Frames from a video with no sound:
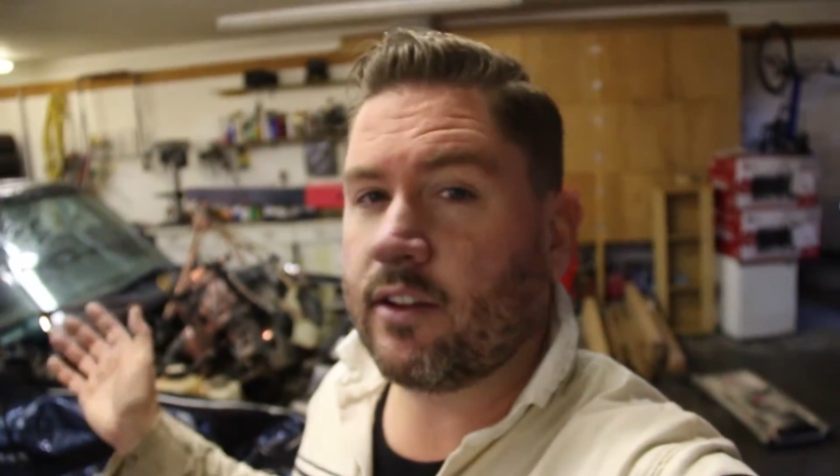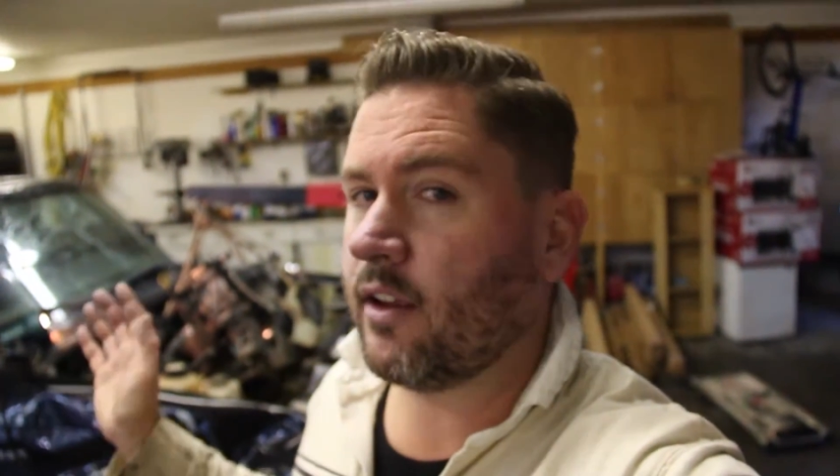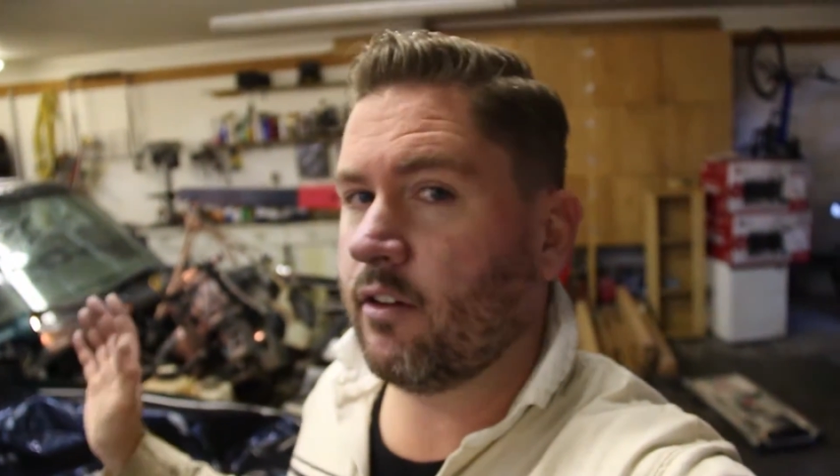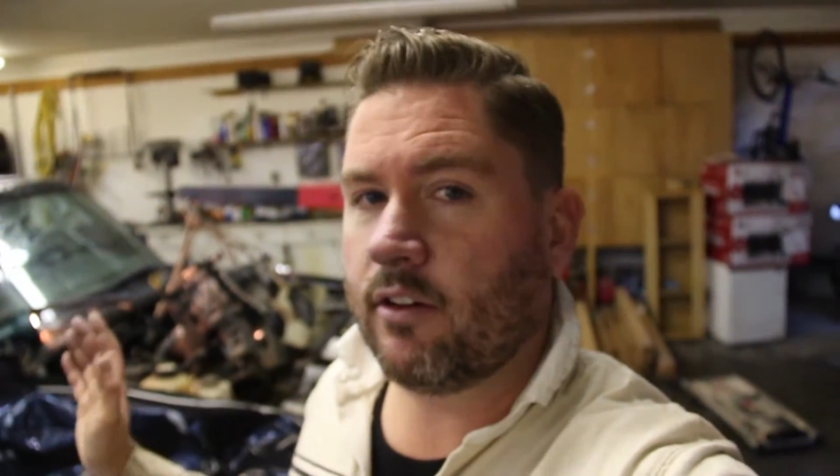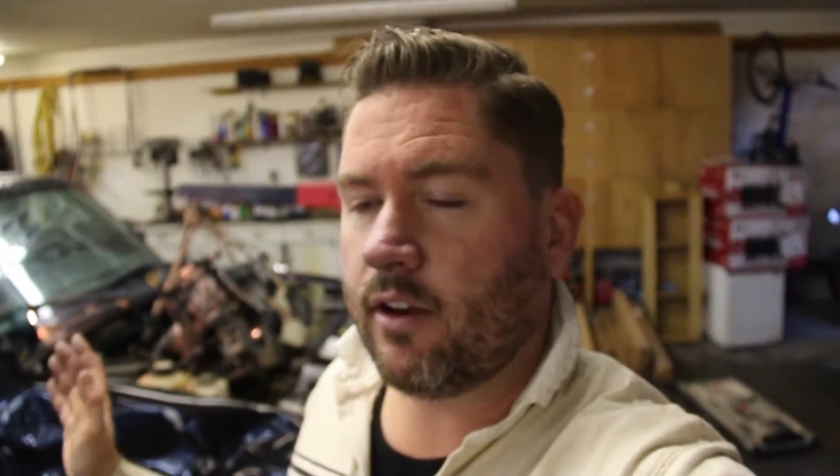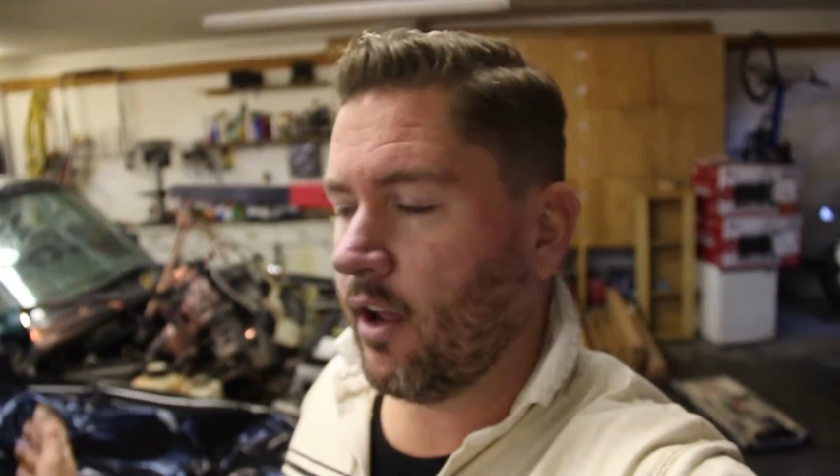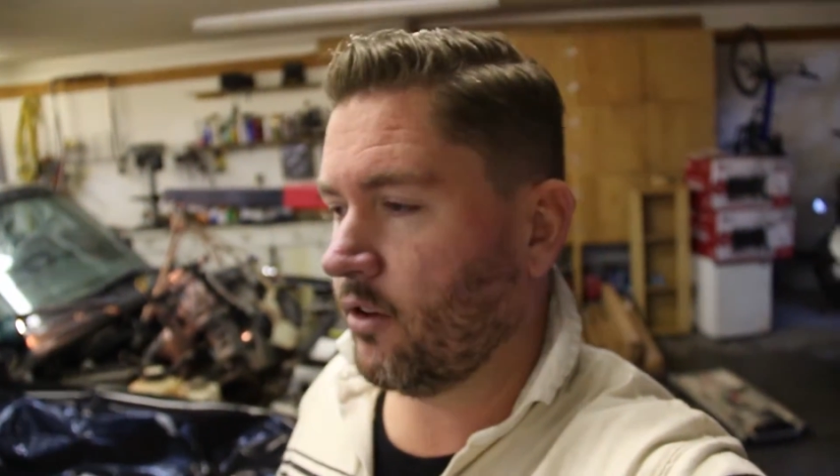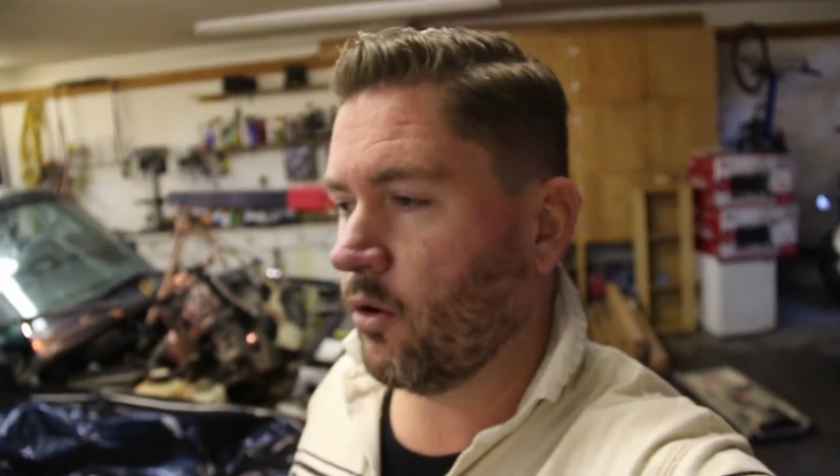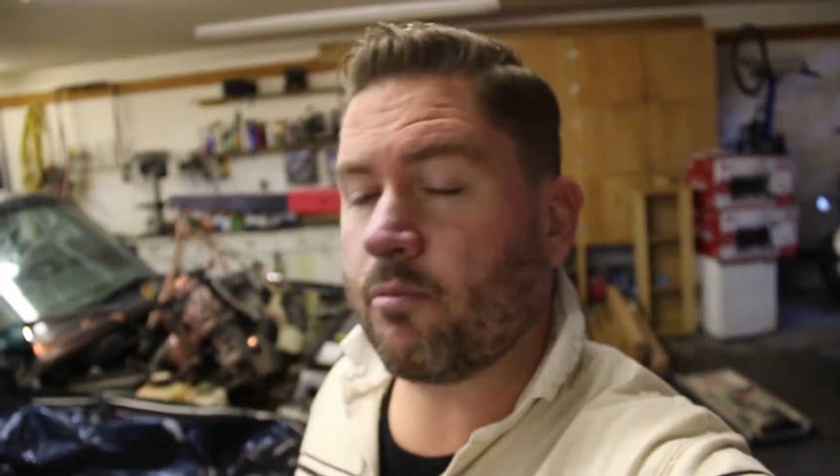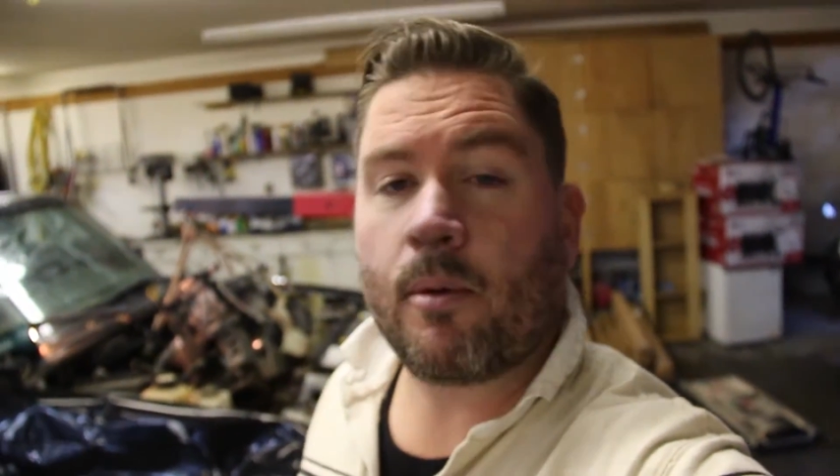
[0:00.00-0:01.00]
I can
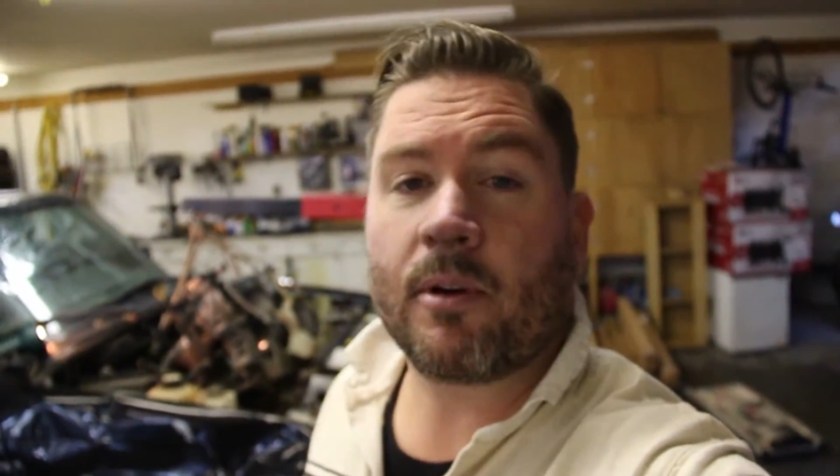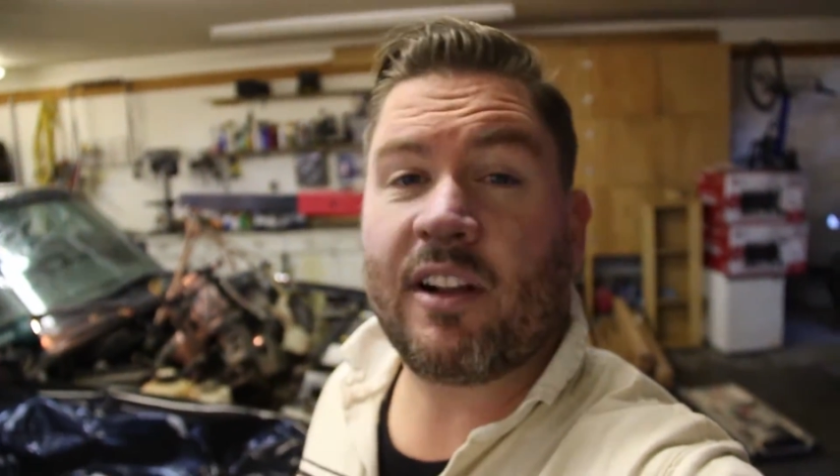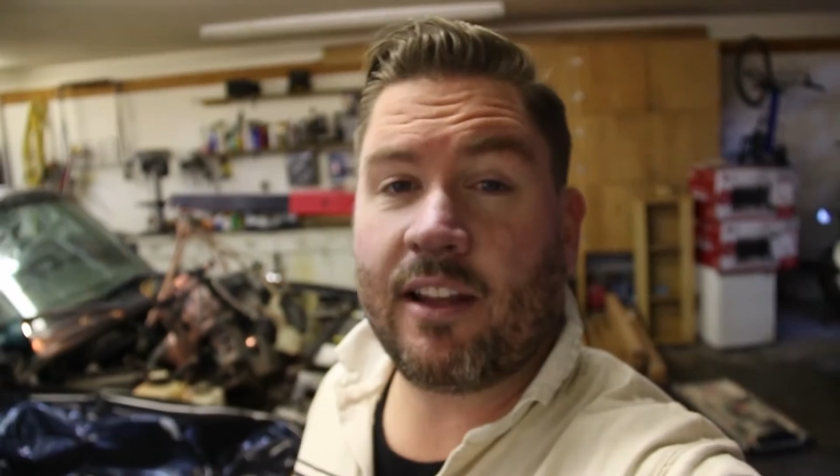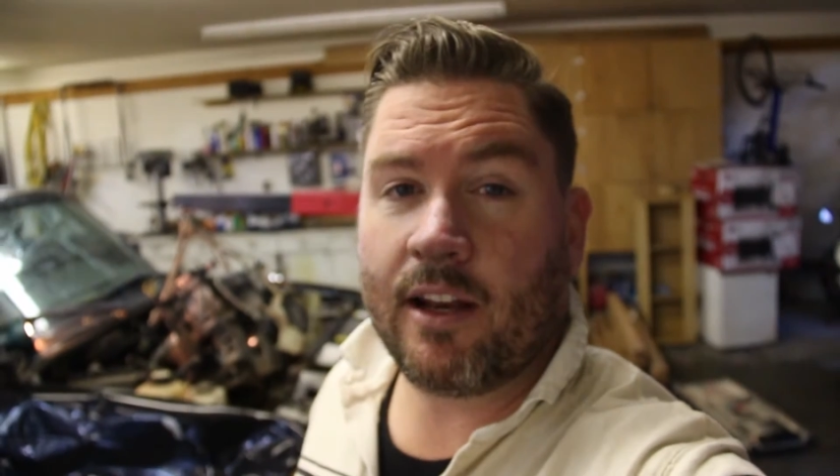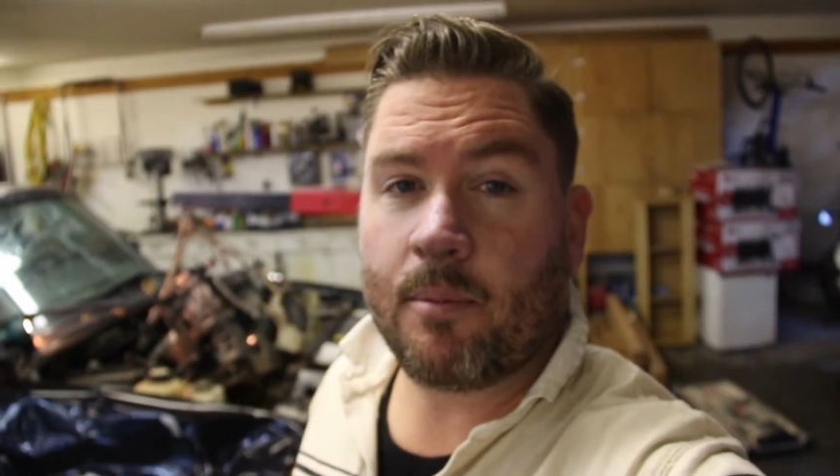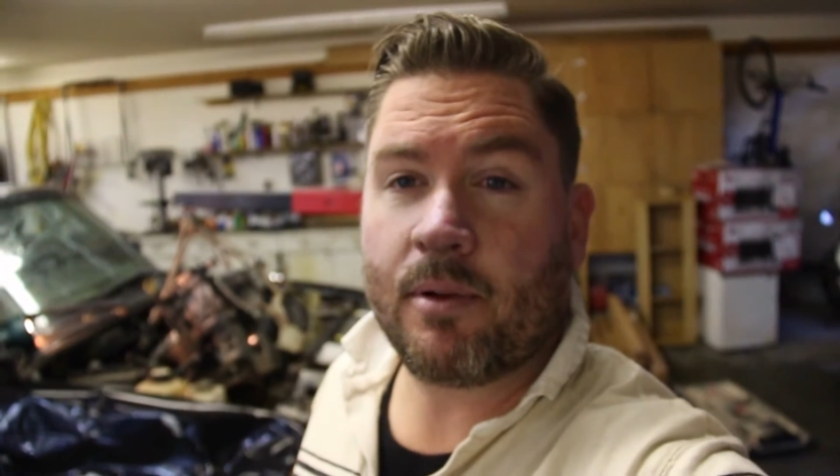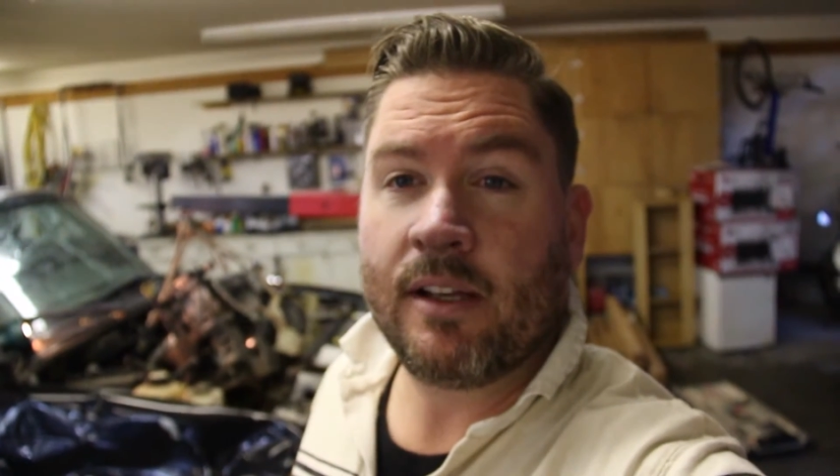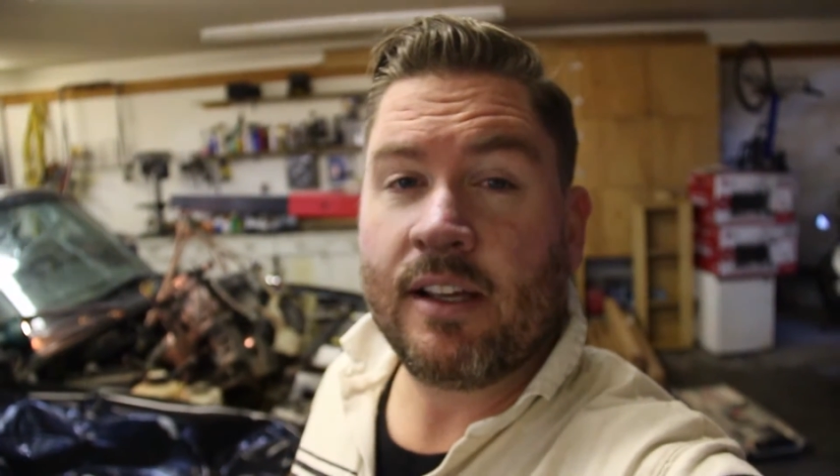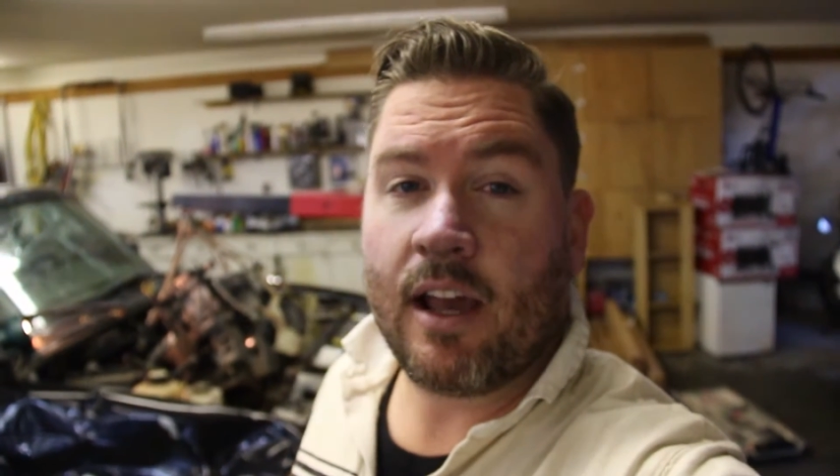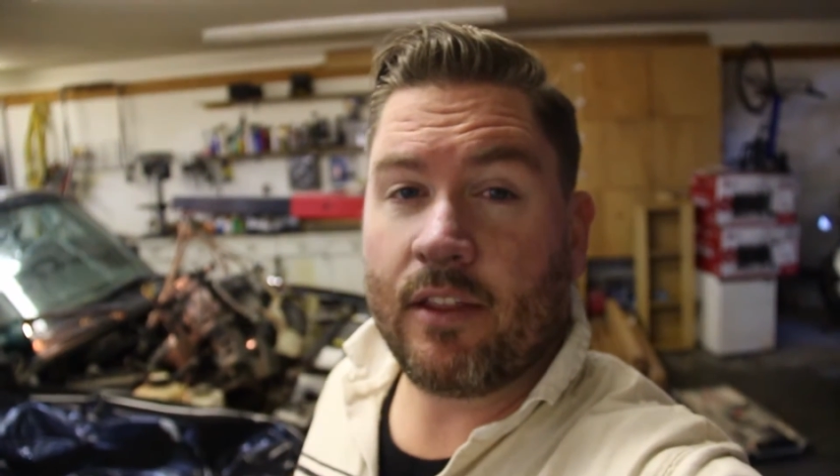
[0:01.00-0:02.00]
do a proper cleanup
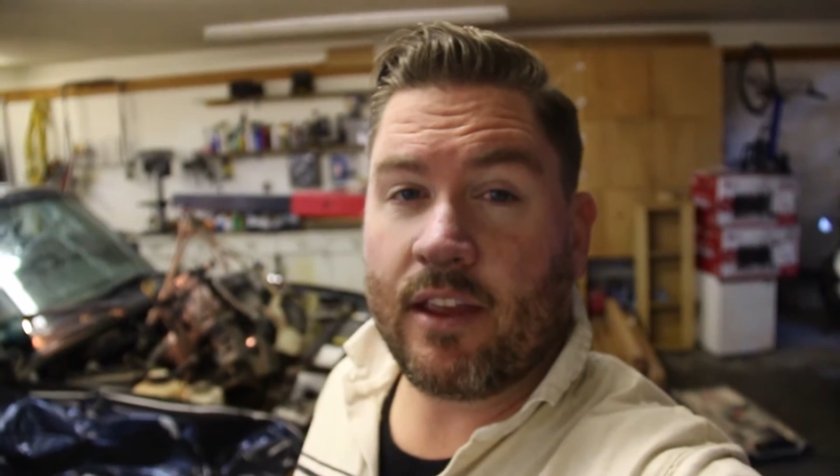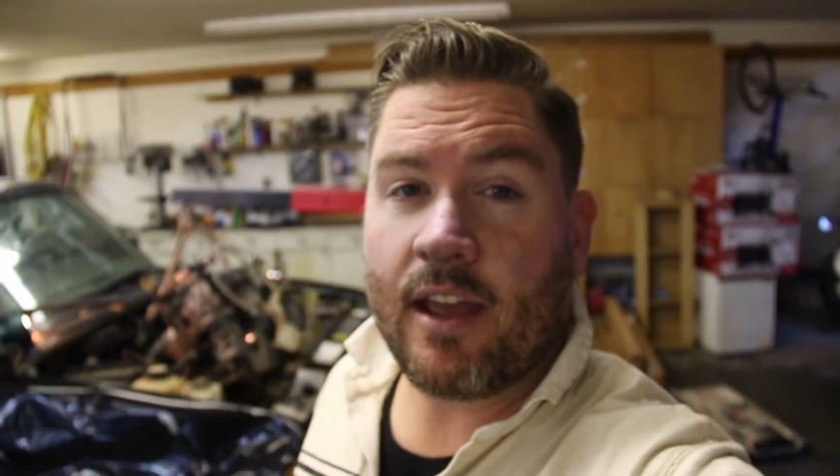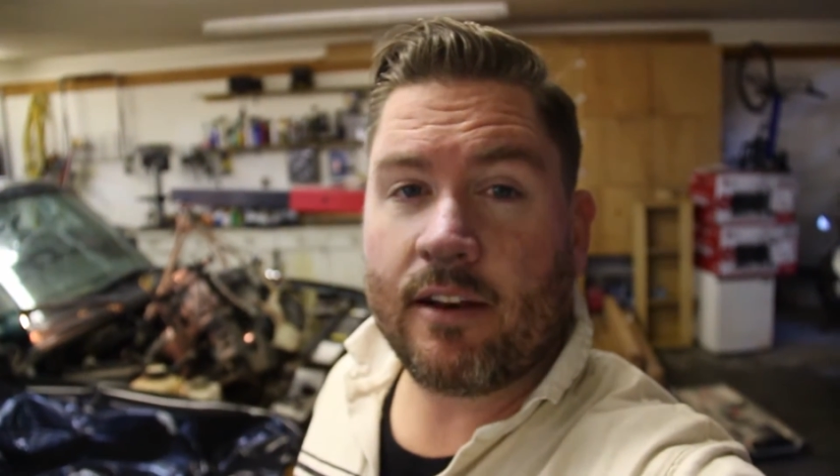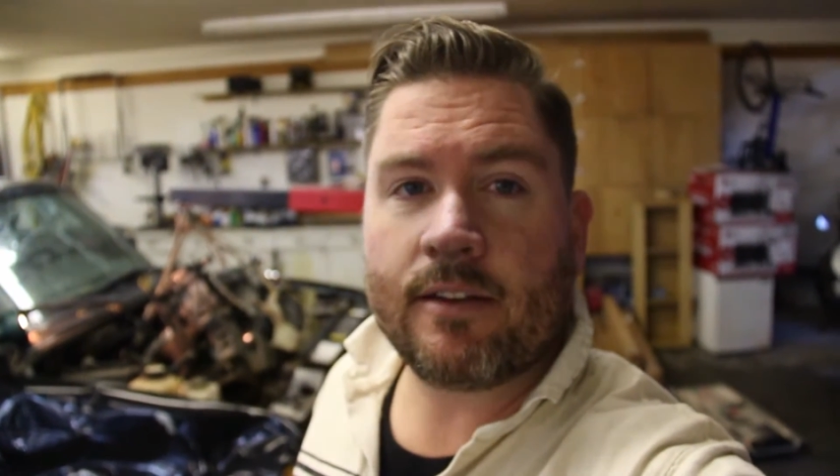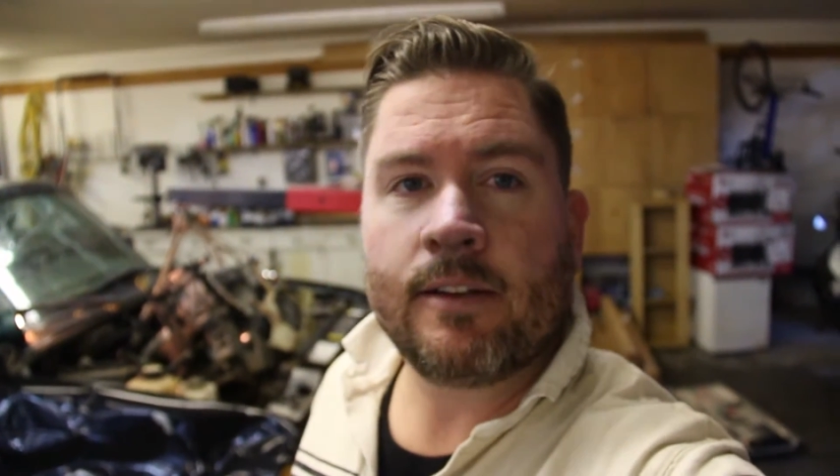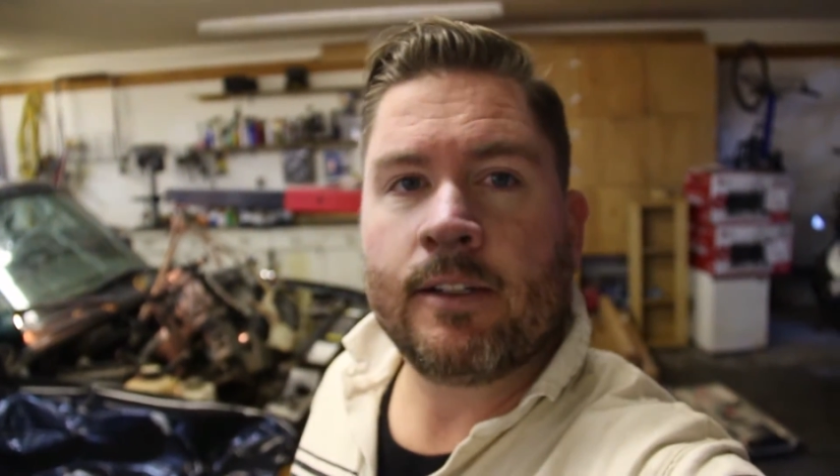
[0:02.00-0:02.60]
at the end,